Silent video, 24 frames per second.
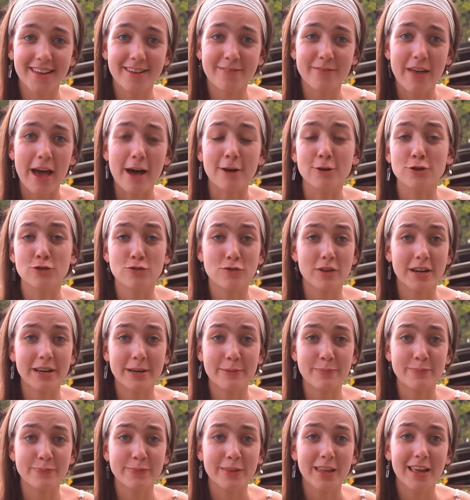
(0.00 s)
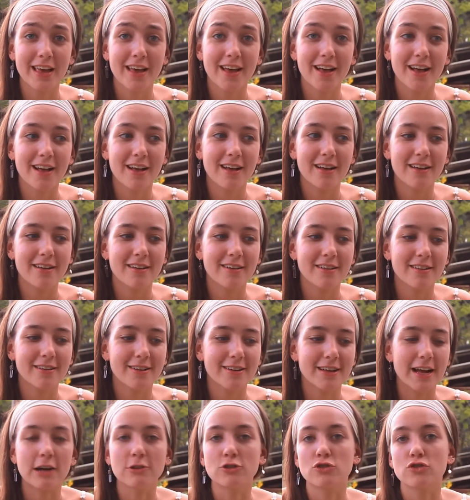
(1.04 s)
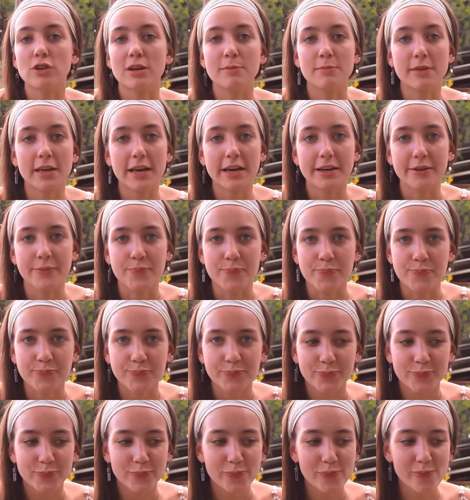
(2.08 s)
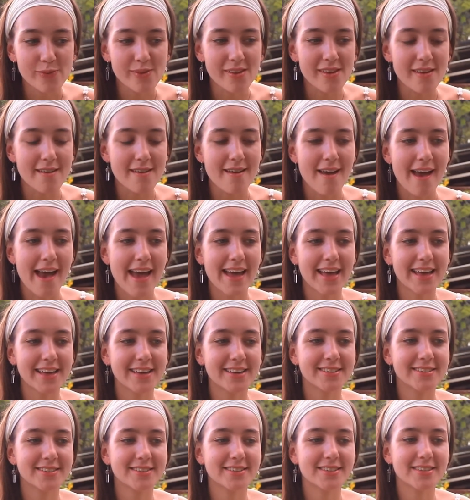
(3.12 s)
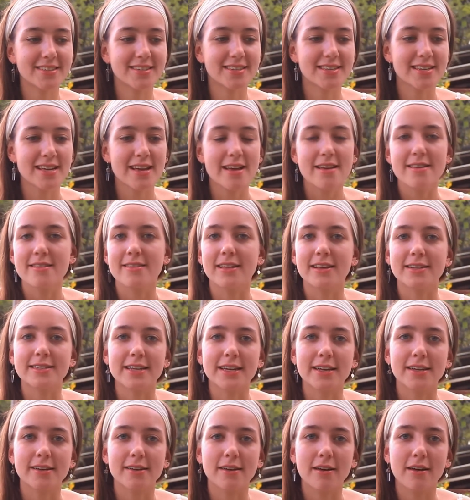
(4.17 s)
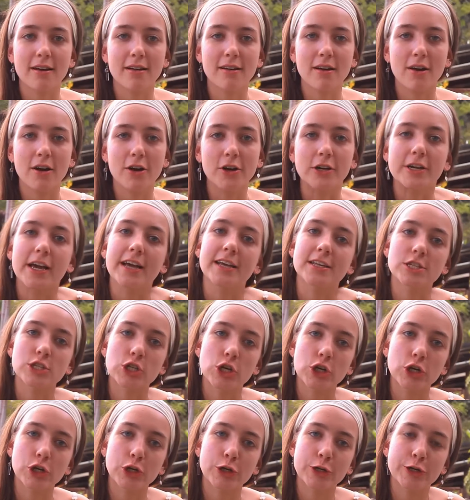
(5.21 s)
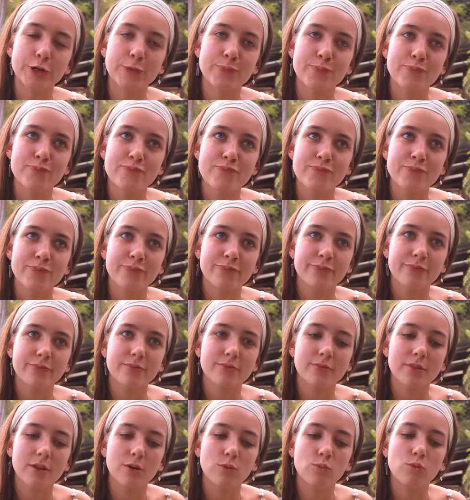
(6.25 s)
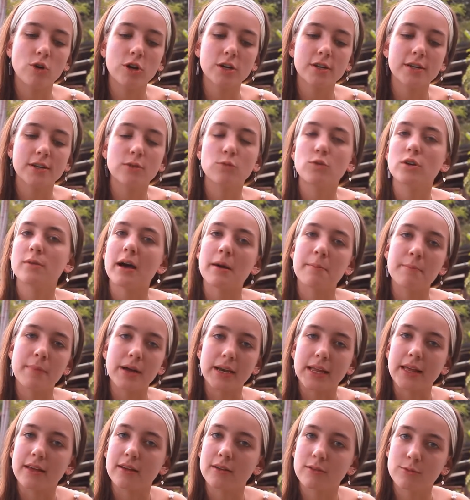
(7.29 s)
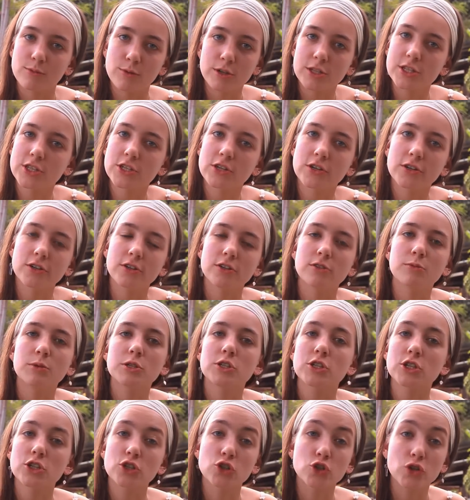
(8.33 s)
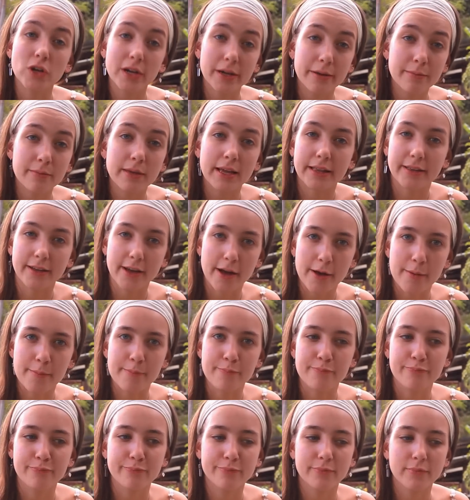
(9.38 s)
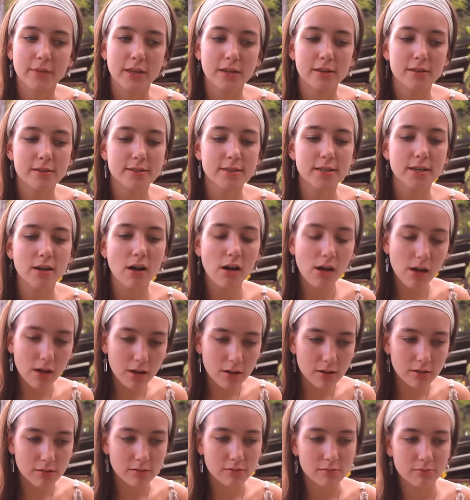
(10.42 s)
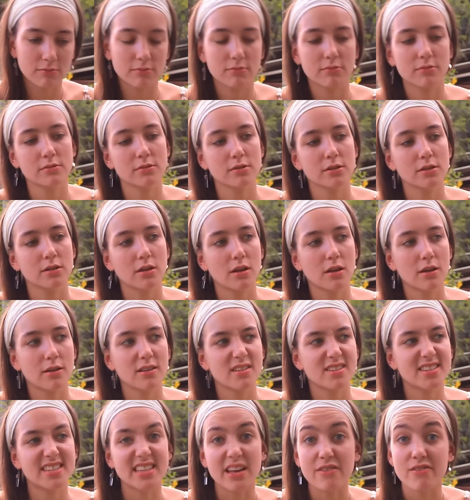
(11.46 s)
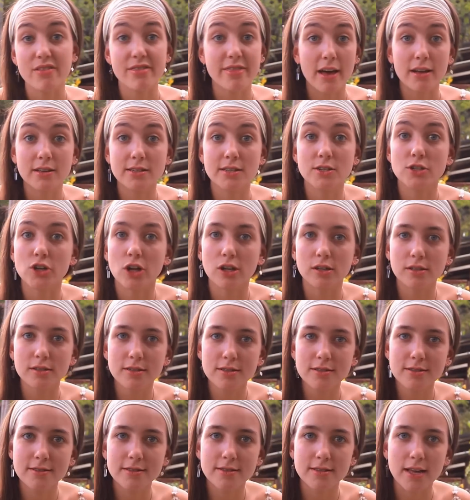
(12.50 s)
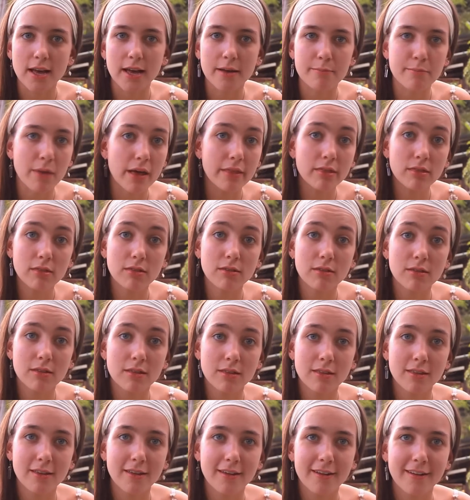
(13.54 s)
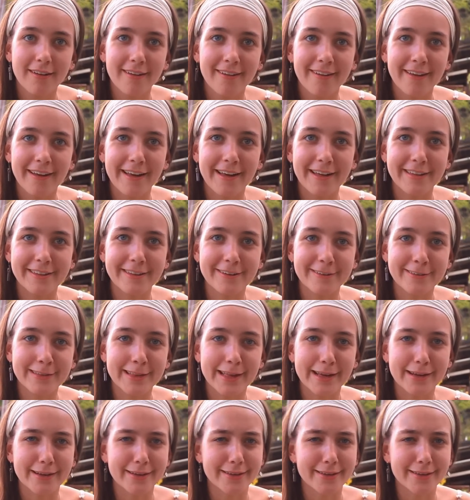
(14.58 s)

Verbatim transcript: our dream year. And they said, okay, so what about money? What's your dream income? And I was like, oh, $7,000 a month. And they were like,